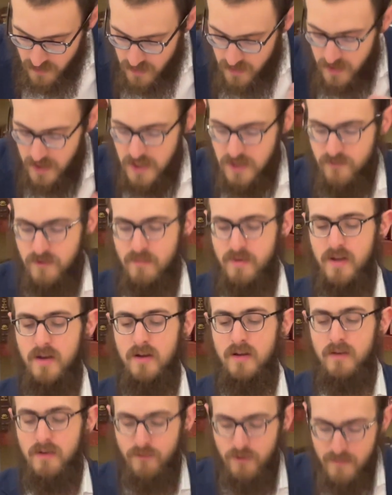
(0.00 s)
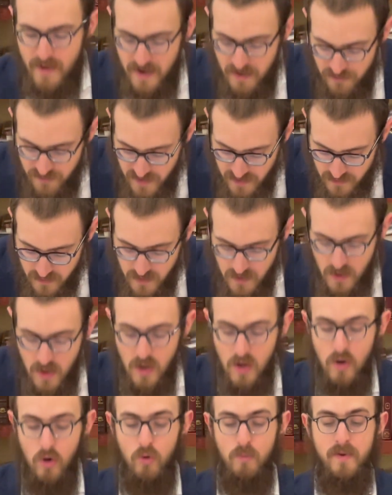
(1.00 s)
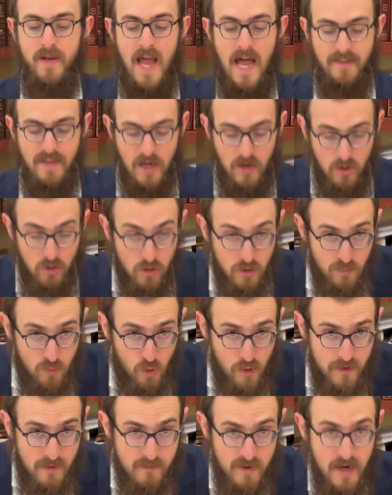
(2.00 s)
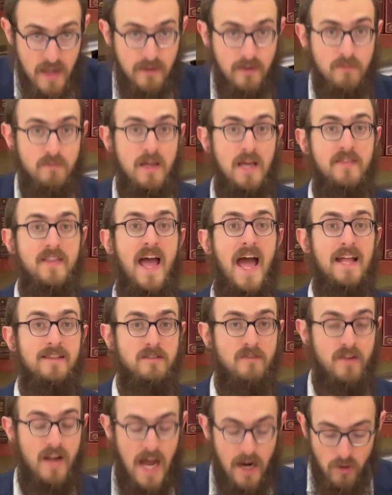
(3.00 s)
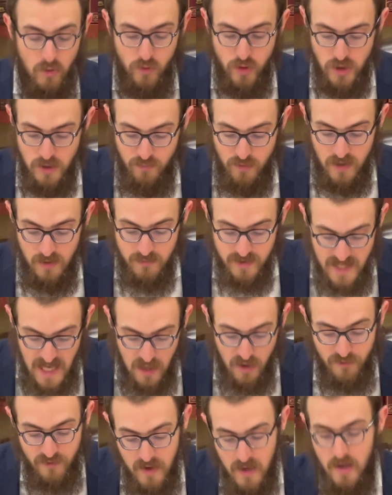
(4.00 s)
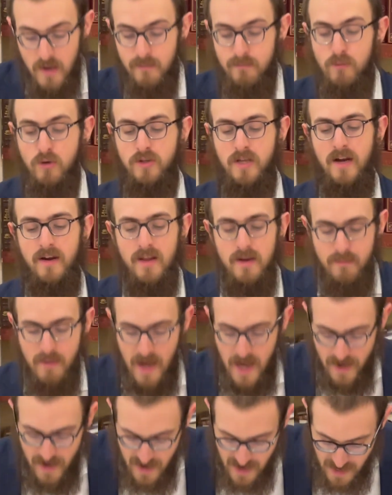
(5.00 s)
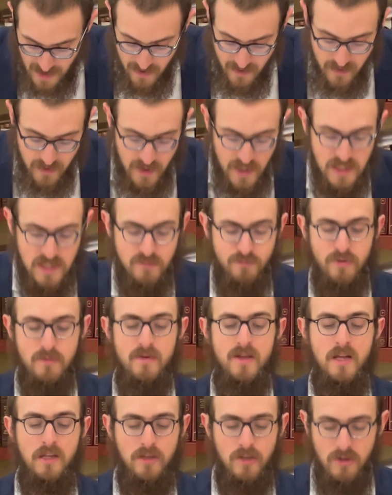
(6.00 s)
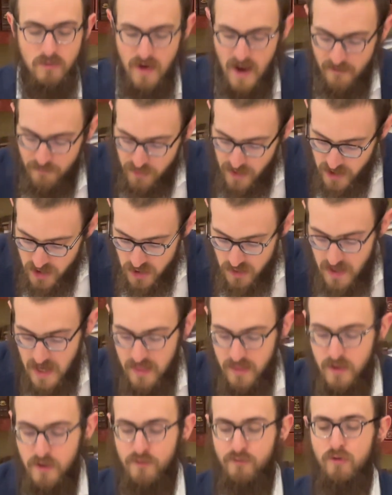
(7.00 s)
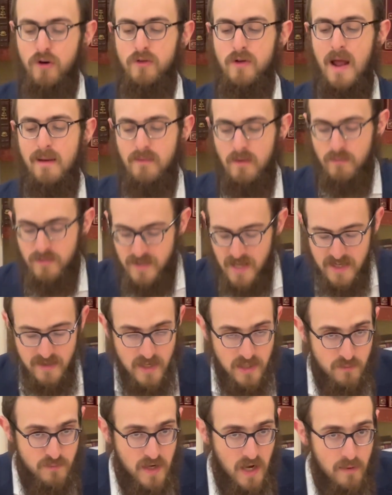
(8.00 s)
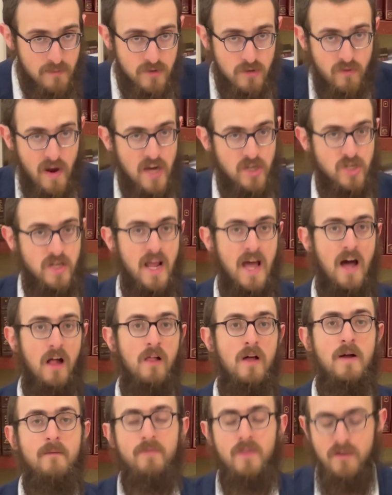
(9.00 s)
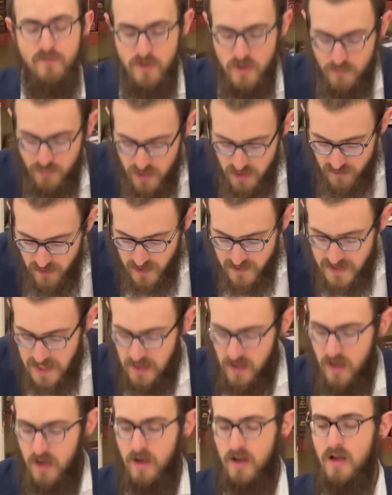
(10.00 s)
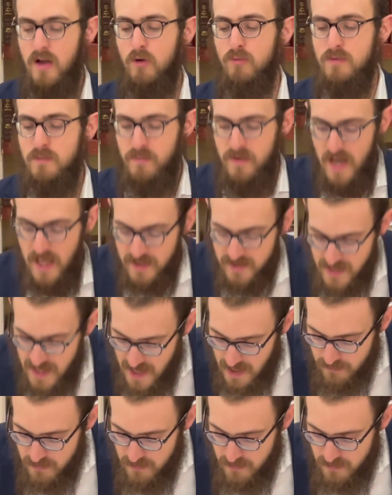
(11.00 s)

is forbidden for benefit. Ubiyad akum, were the money to be in the hands of an idol worshipper himself, mutarin bahana. It's permitted to derive pleasure. And therefore the Rambam says this becomes the rationale for the previous halacha.